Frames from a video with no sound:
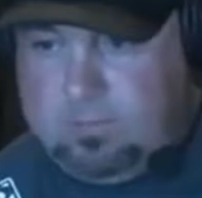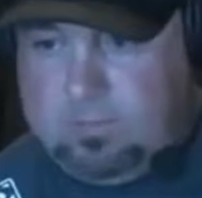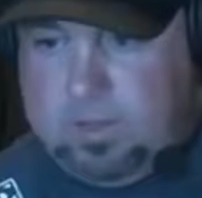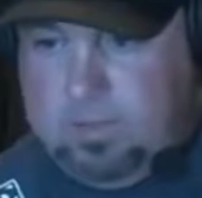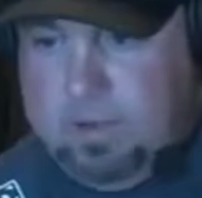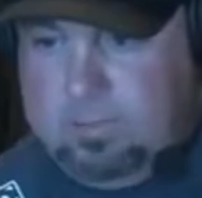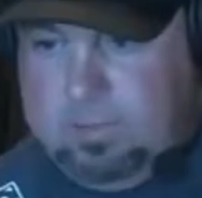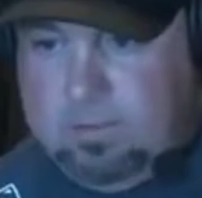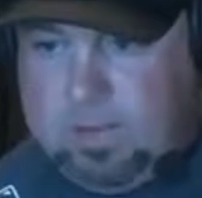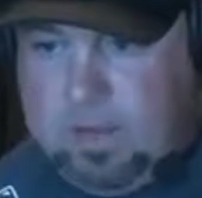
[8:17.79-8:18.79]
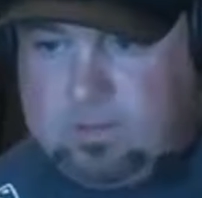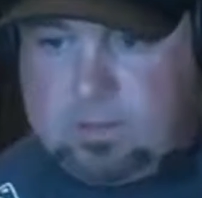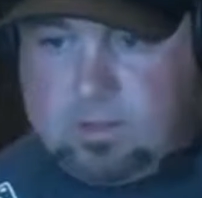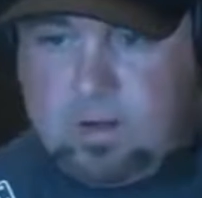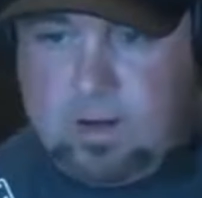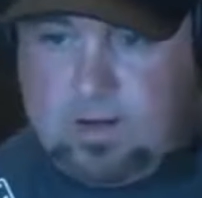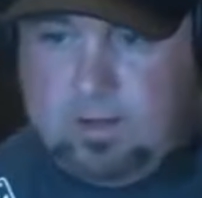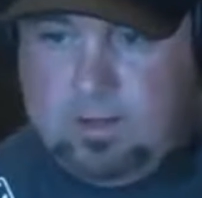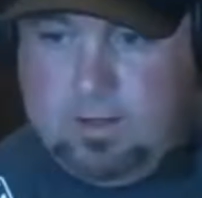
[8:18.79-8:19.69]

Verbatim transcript: something, he might be able to outstrike.